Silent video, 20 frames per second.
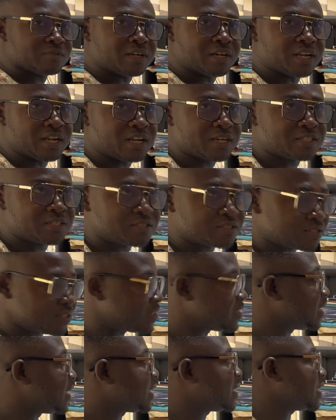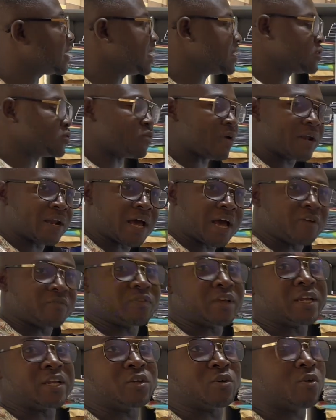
let's take it one after the